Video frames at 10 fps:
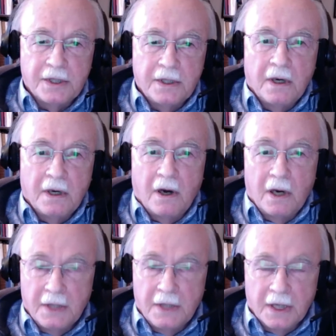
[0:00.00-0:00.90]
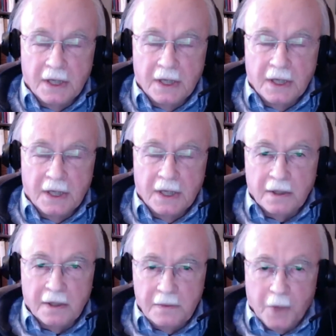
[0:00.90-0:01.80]
that lay out the,
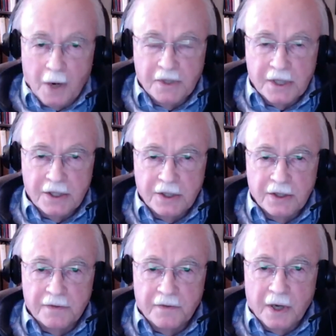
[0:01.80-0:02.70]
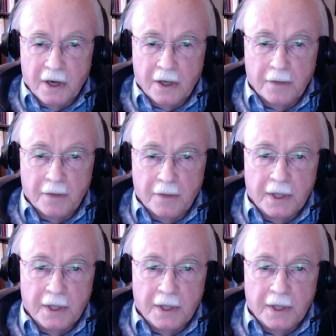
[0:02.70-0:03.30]
the propositions of the argument.